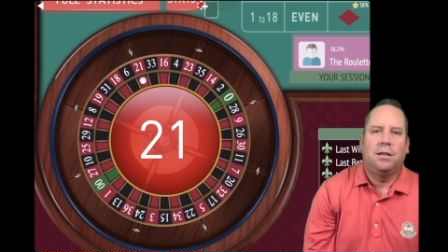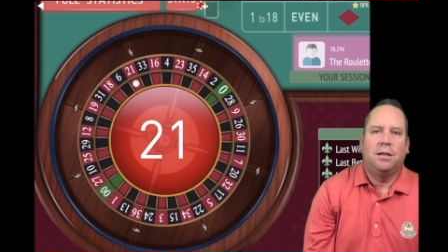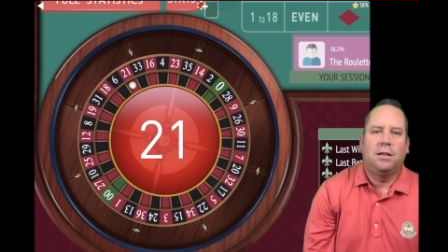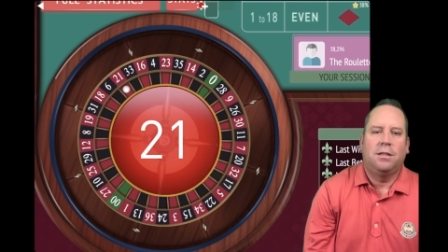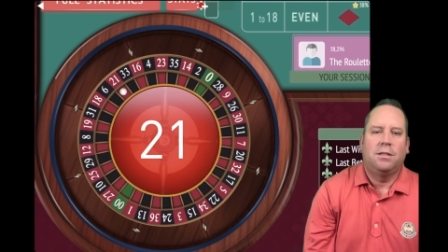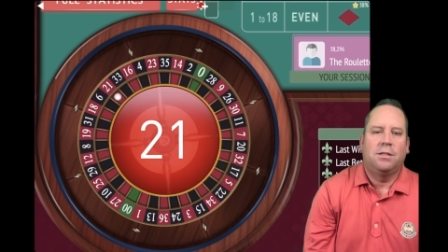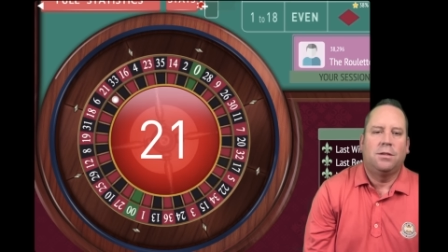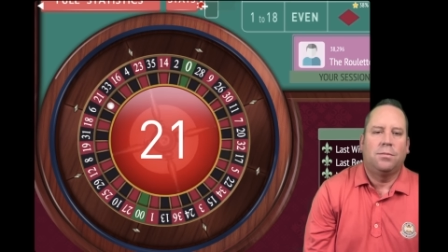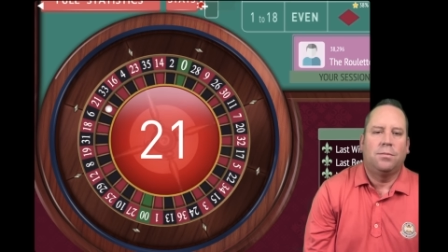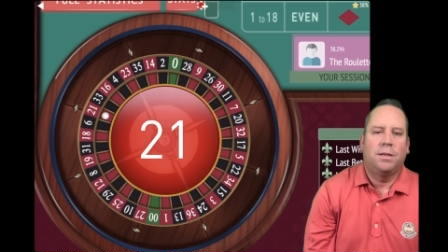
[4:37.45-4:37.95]

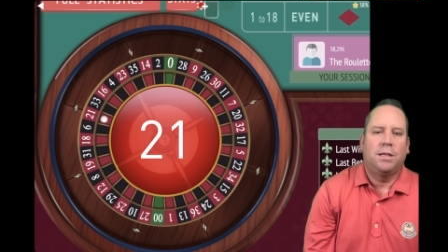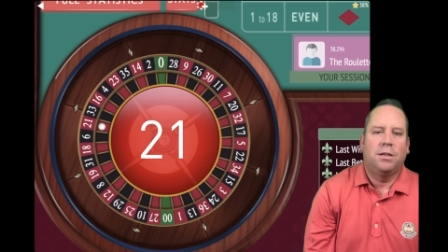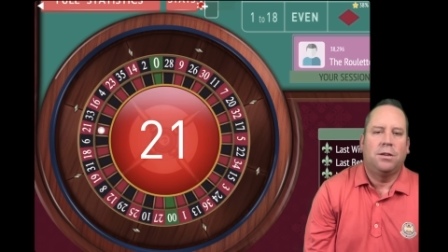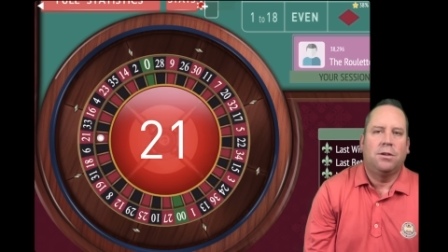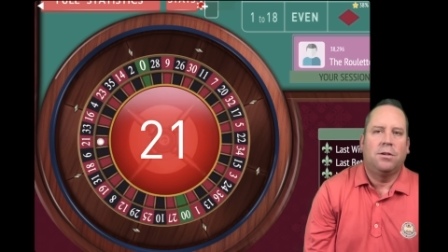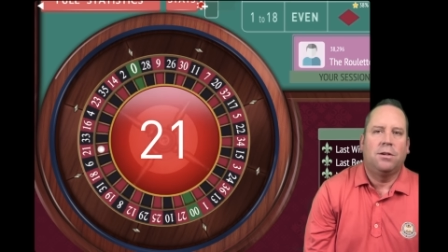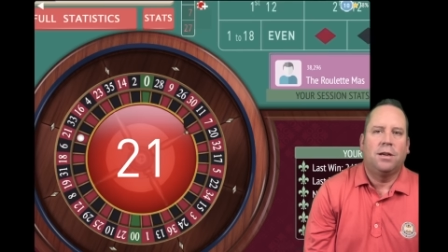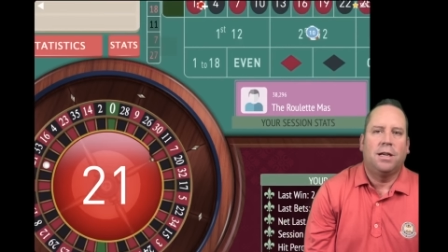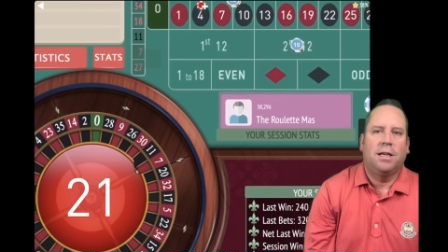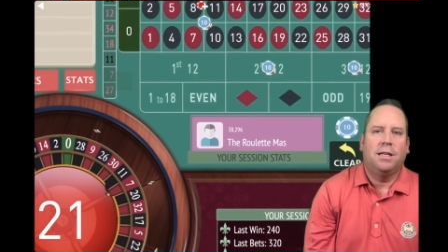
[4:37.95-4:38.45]
on some tier
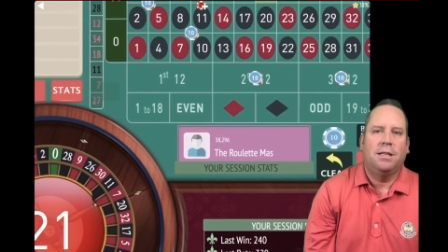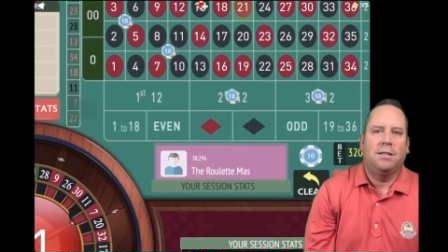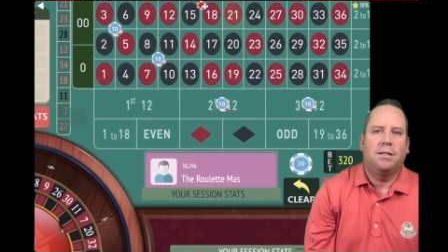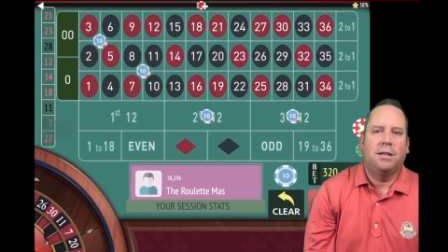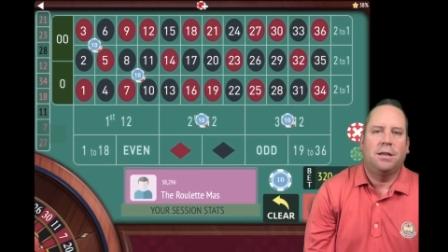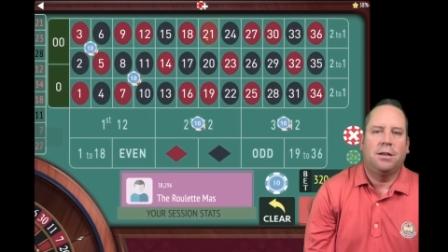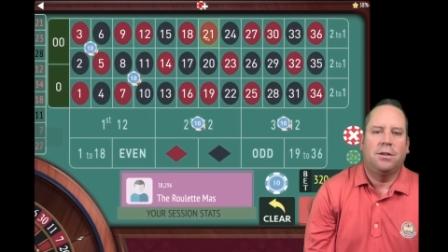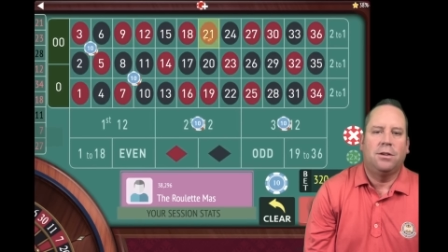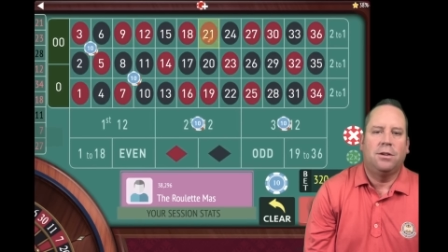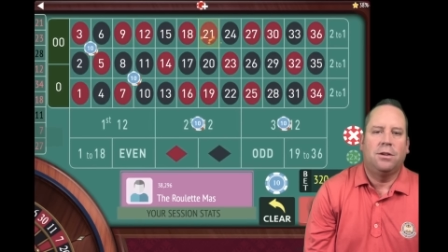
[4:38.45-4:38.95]
credits
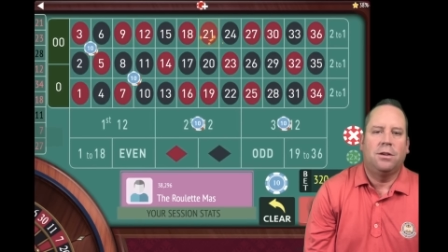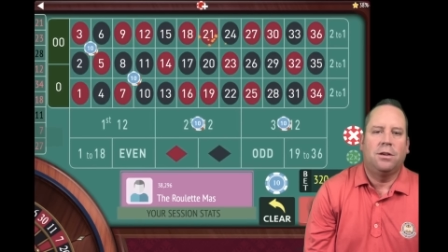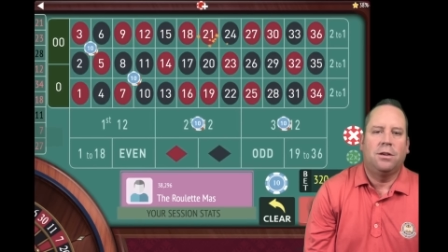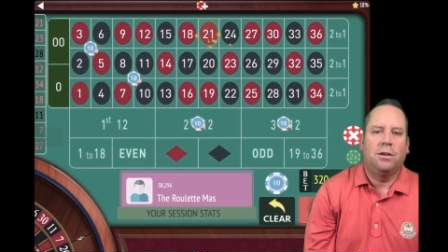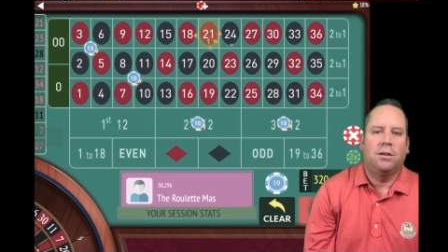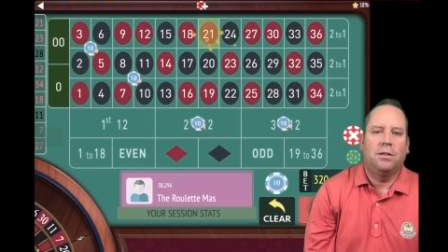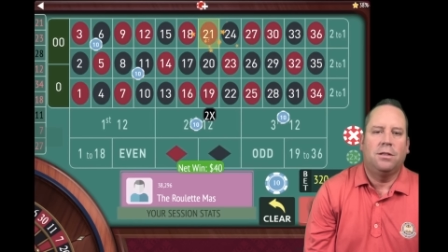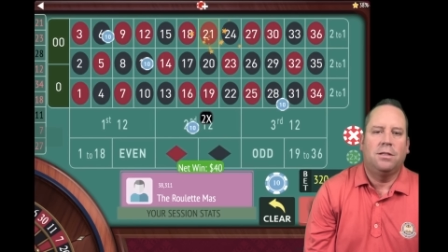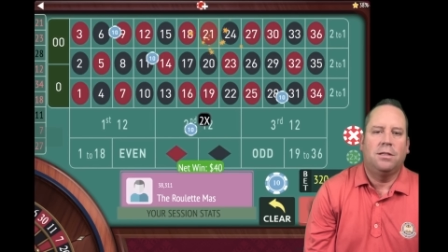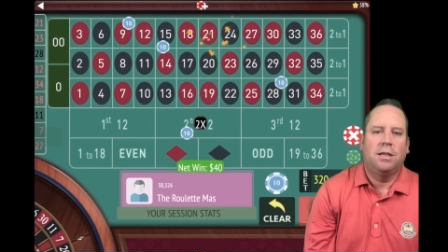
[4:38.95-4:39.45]
on your
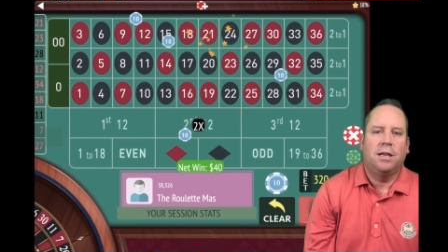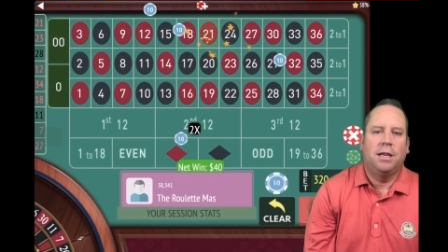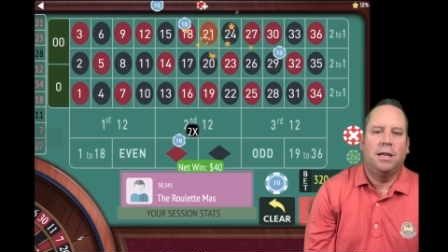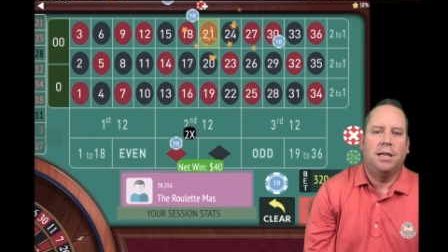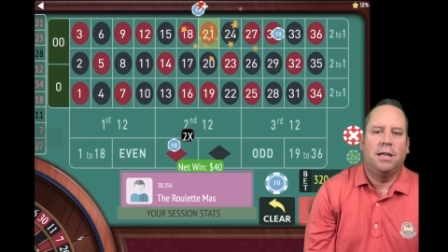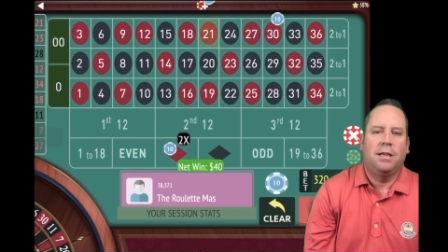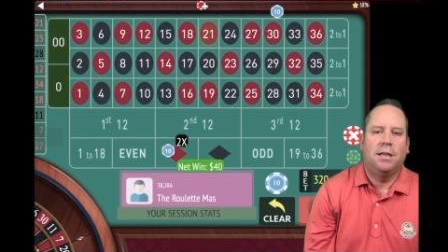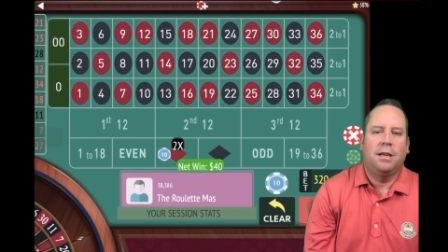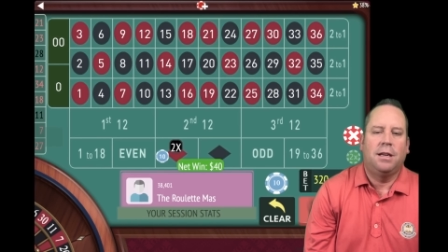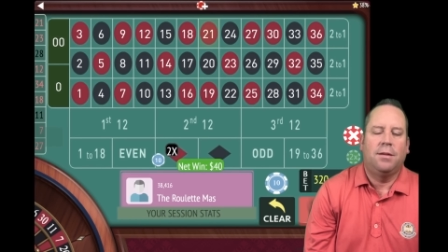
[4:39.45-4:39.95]
cards,
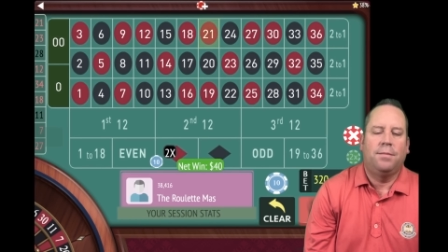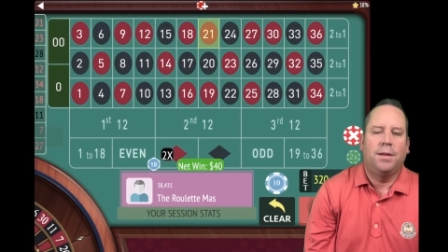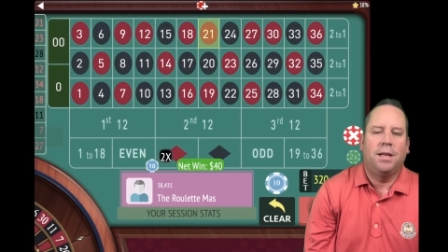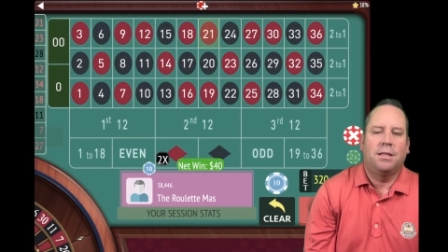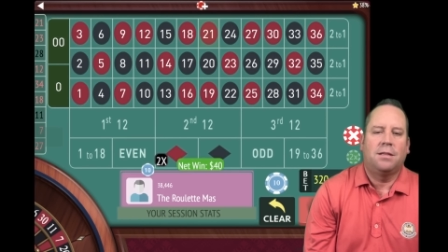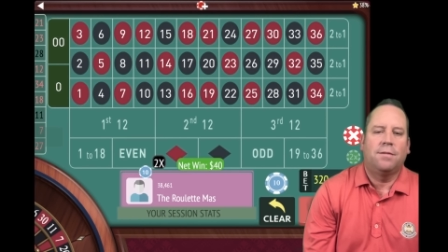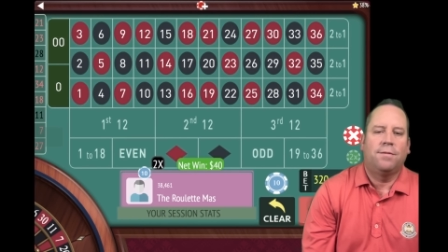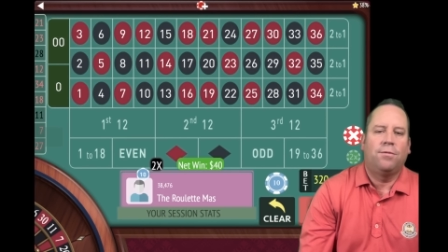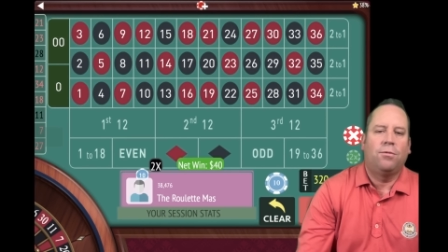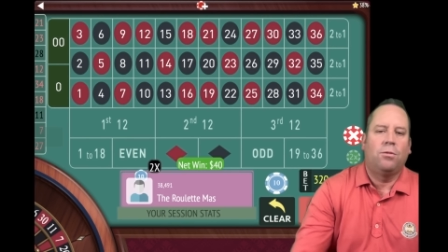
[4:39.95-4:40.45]
and um,
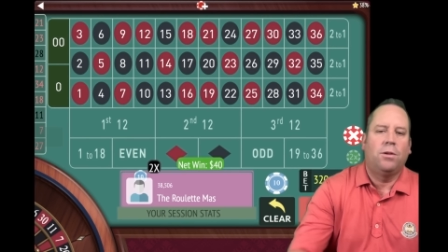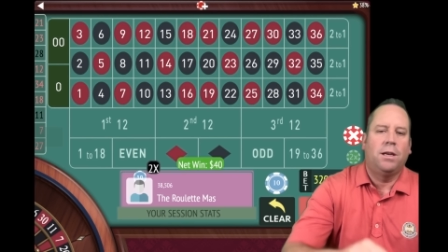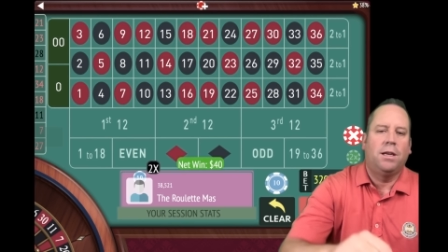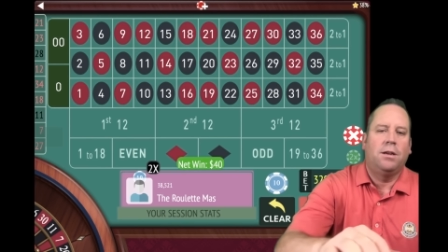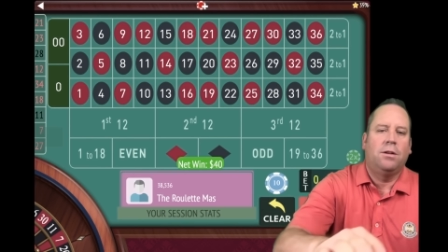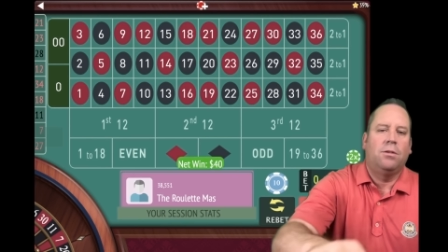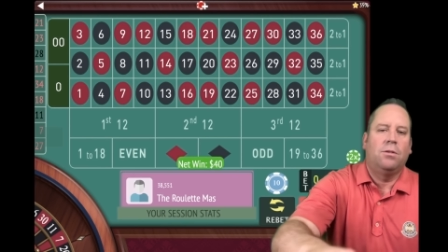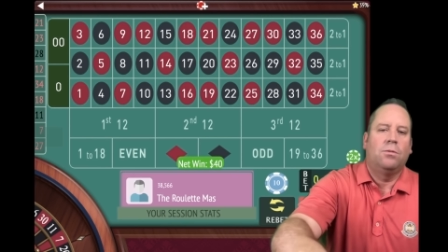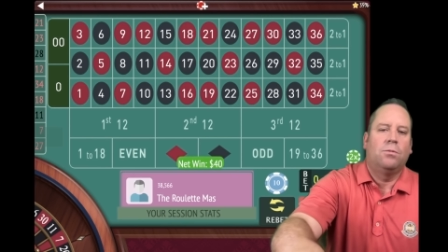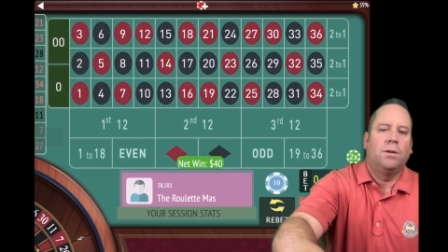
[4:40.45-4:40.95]
that's a forty
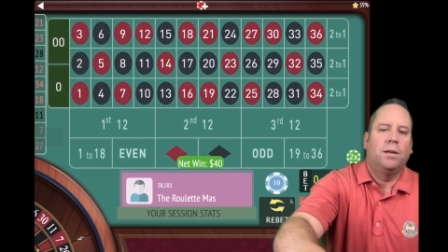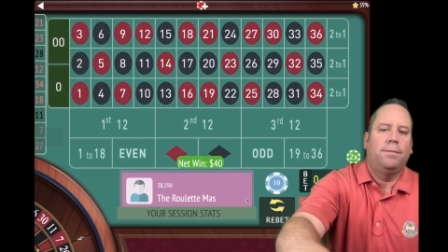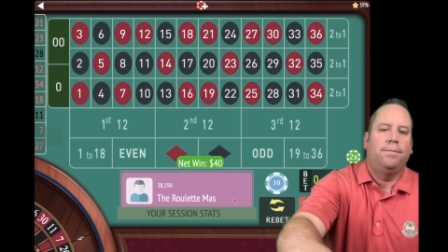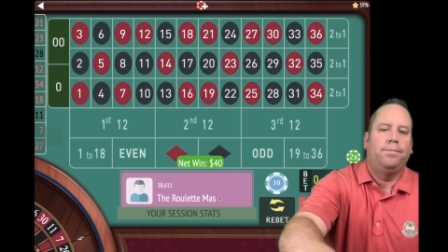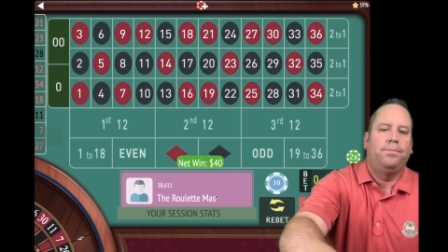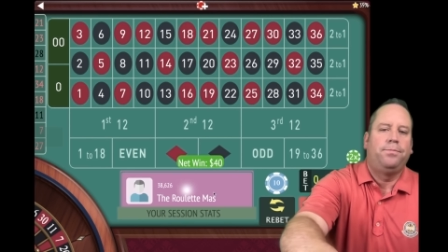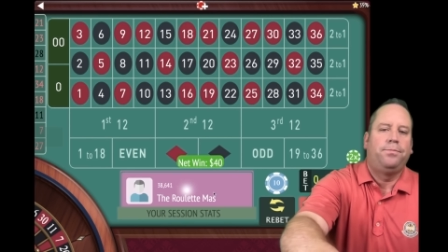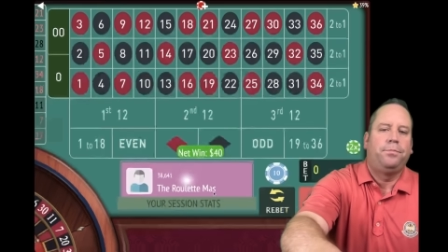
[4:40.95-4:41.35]
dollar win.